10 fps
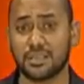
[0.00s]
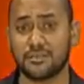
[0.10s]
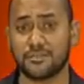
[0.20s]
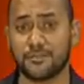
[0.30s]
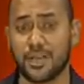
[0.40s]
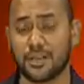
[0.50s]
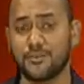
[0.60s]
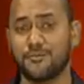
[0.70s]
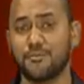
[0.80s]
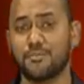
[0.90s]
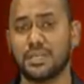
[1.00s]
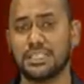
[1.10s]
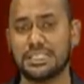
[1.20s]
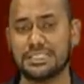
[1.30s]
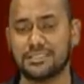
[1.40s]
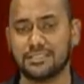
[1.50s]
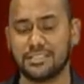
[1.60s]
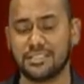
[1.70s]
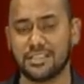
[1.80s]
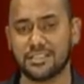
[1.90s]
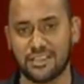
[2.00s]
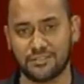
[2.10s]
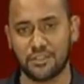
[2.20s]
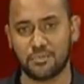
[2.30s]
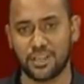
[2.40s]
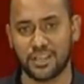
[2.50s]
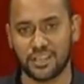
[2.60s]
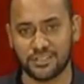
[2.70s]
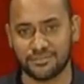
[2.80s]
gives value for money. Details after the break.